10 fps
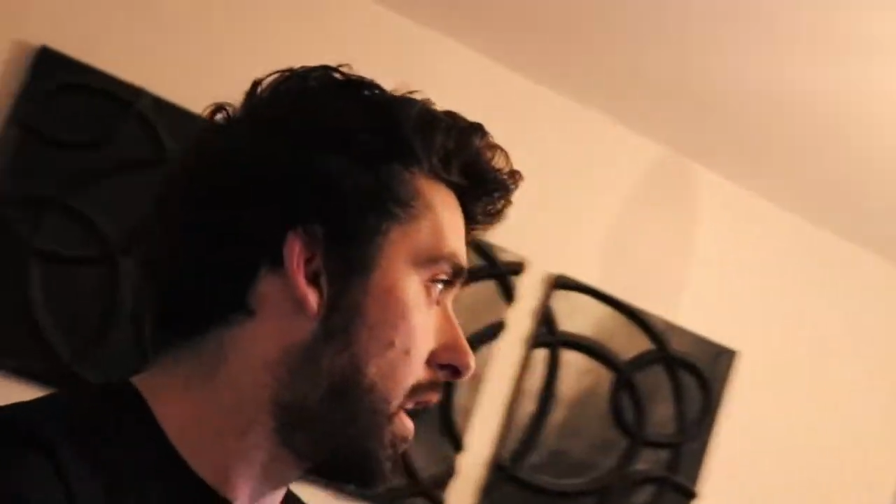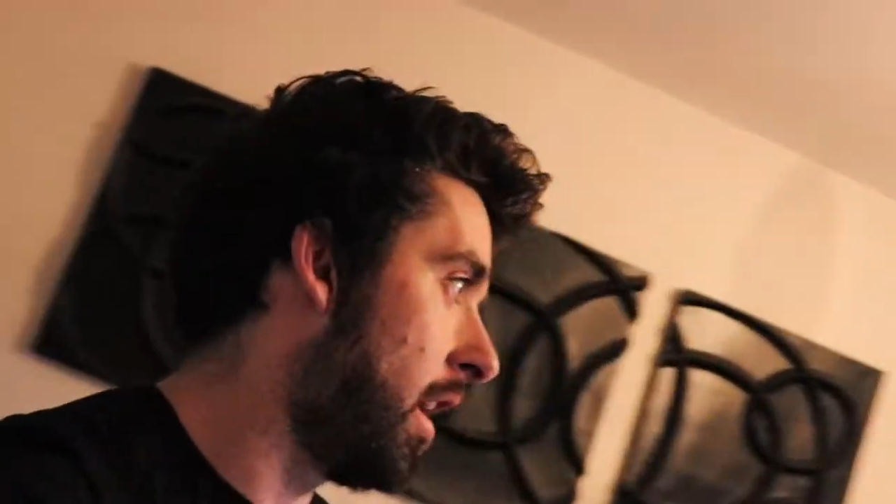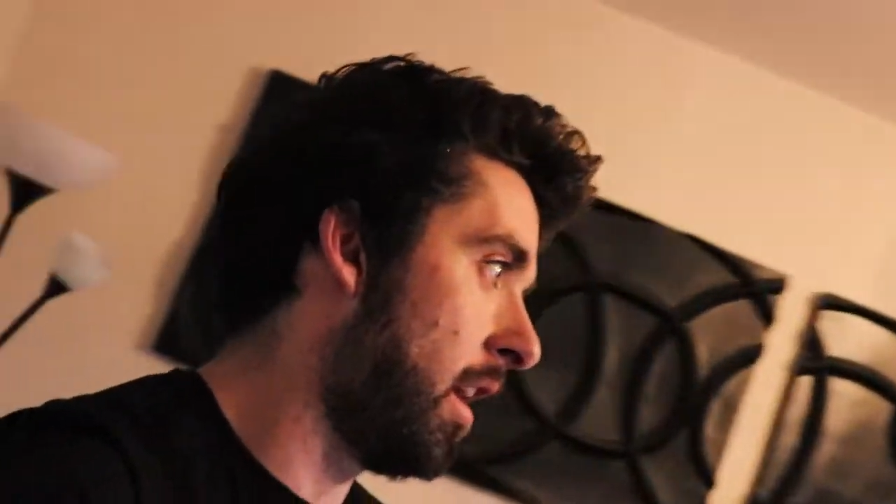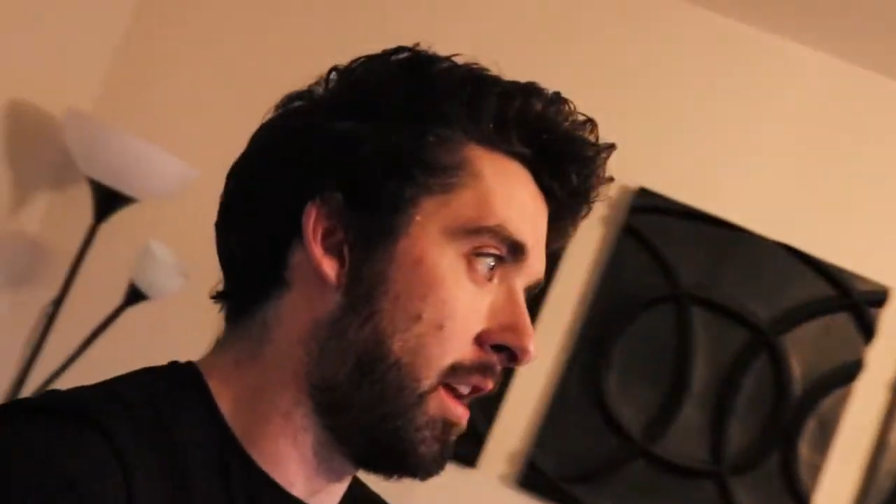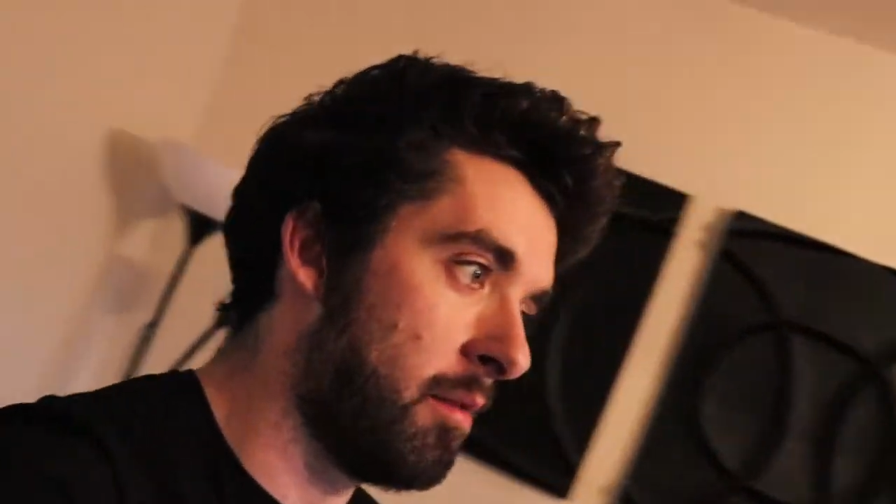
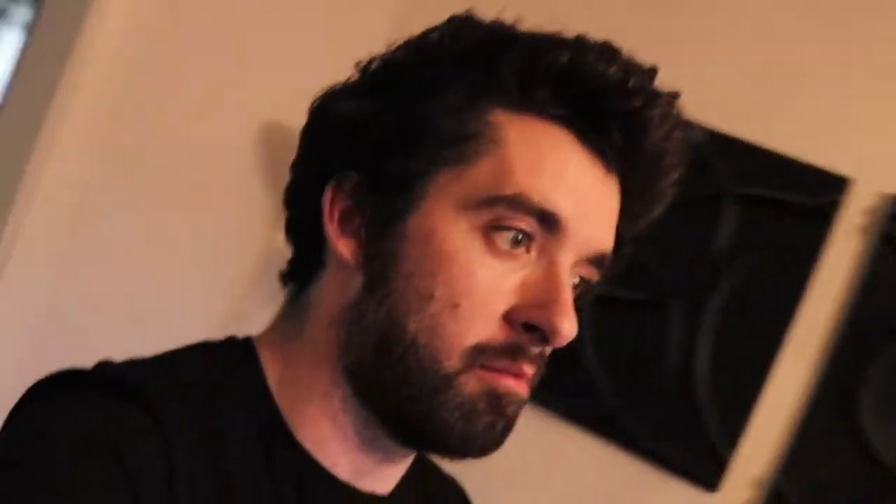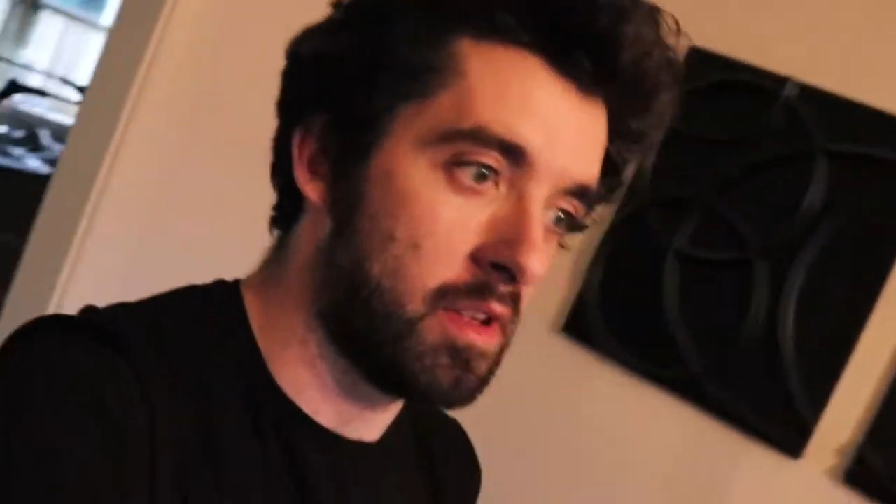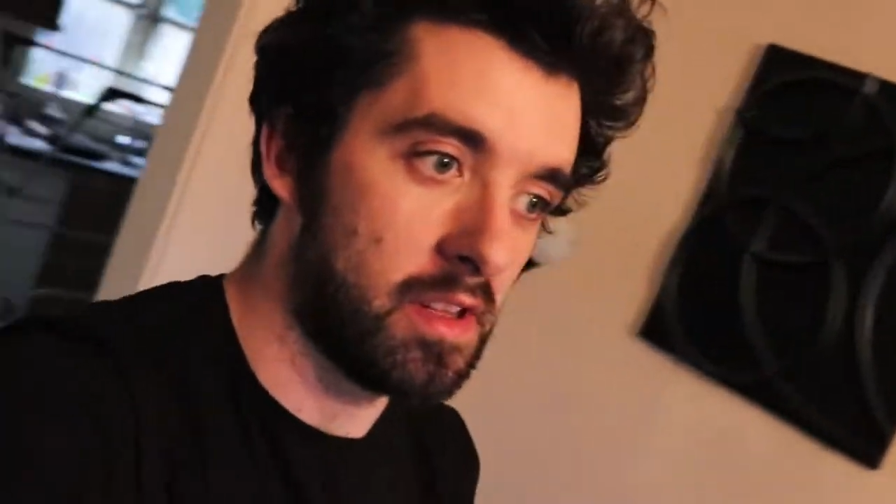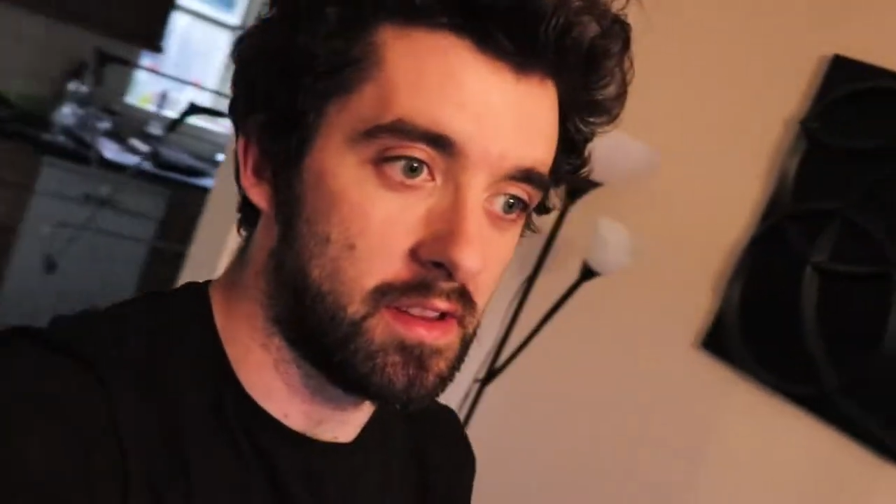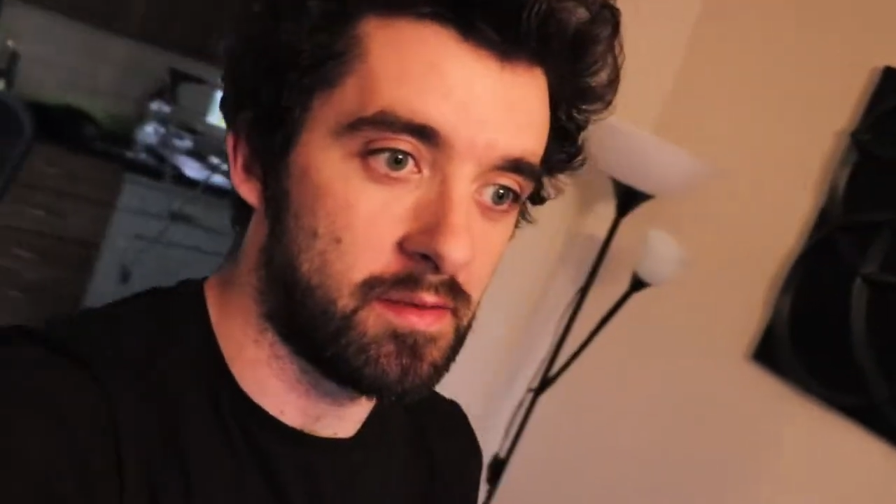
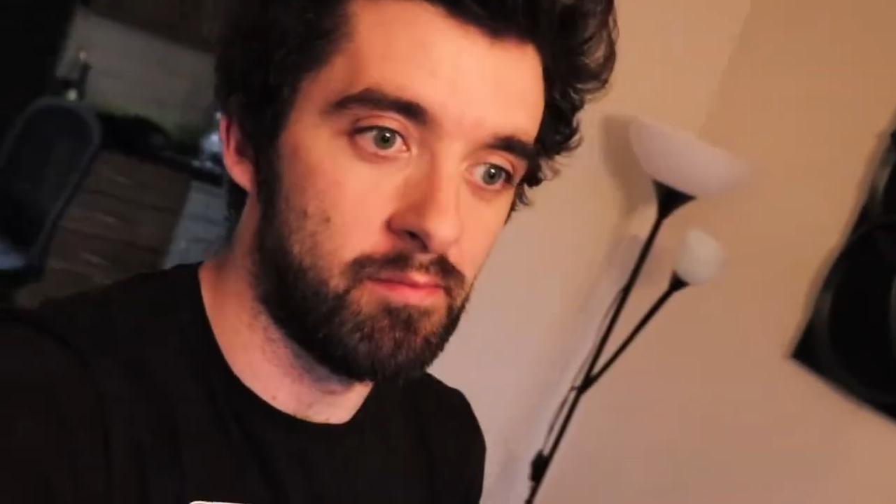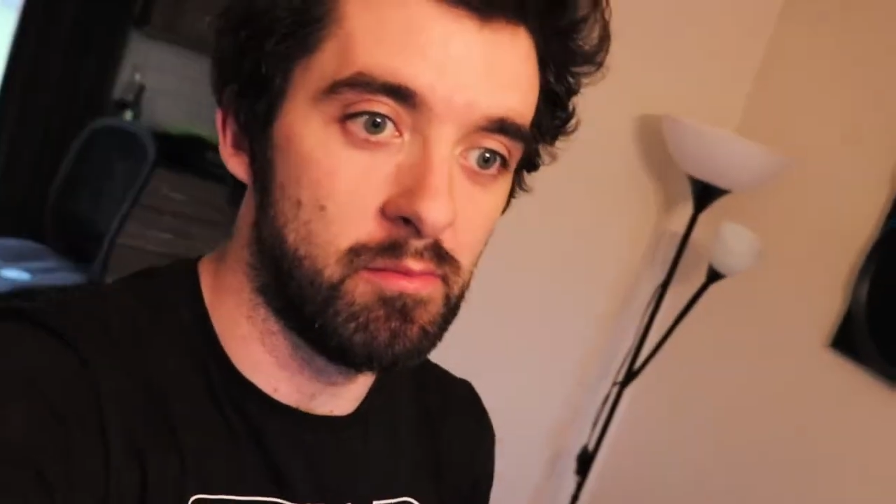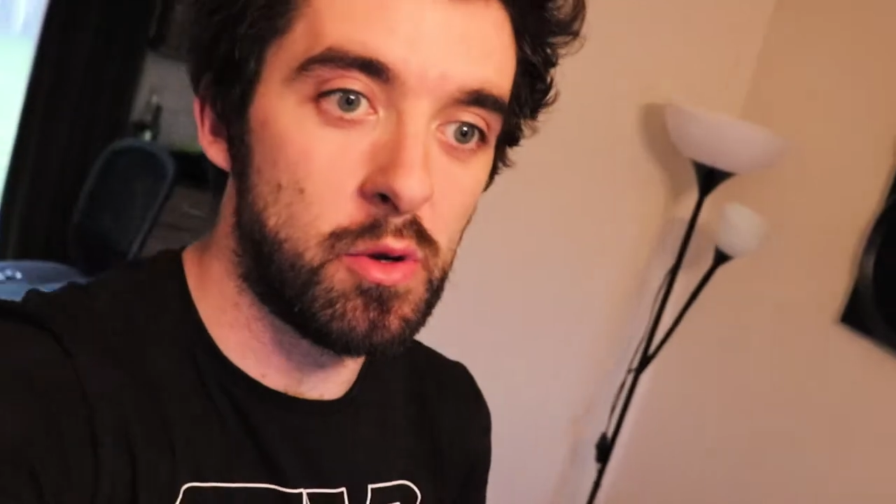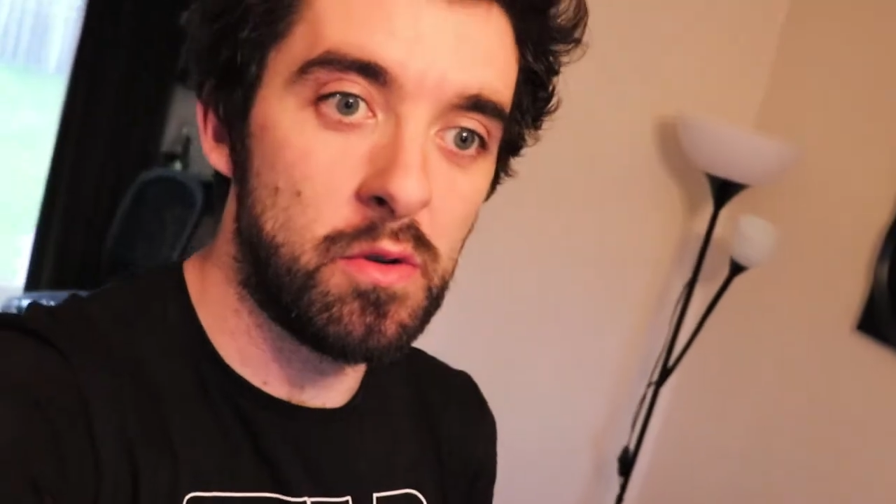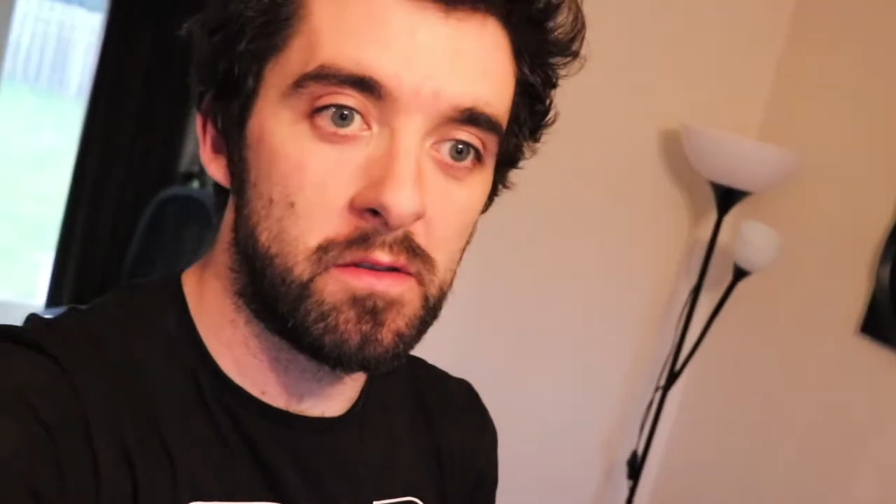Um,
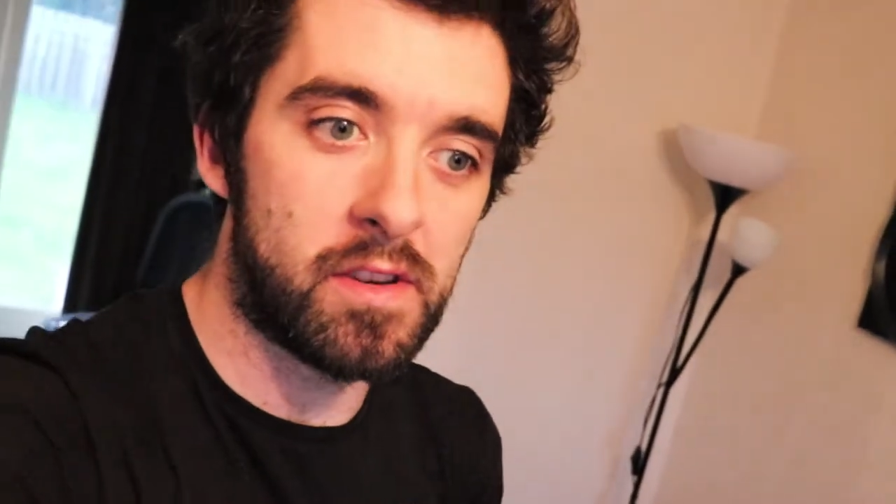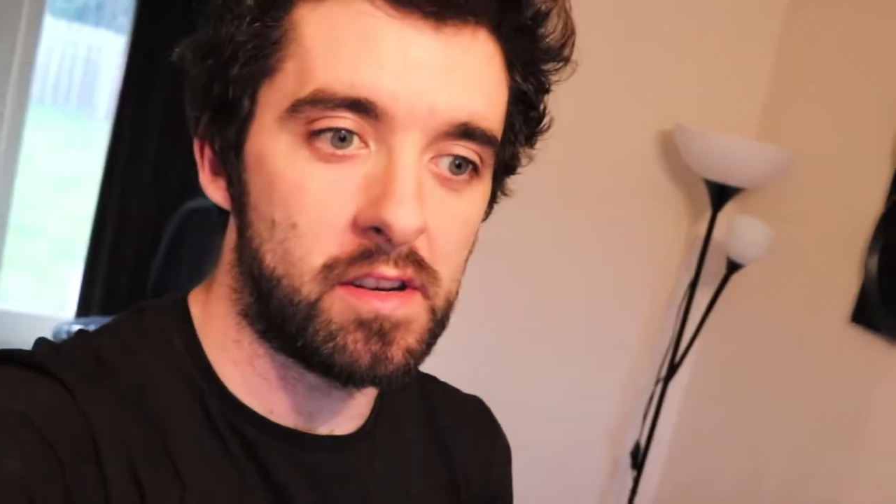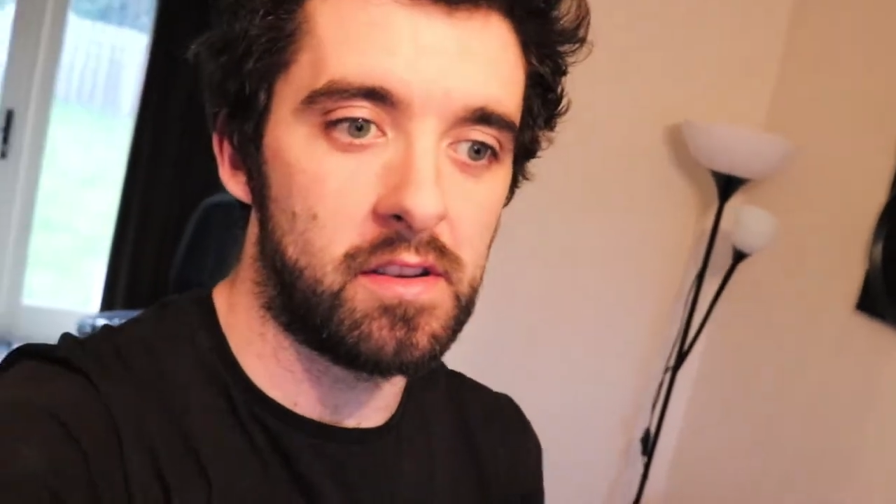moving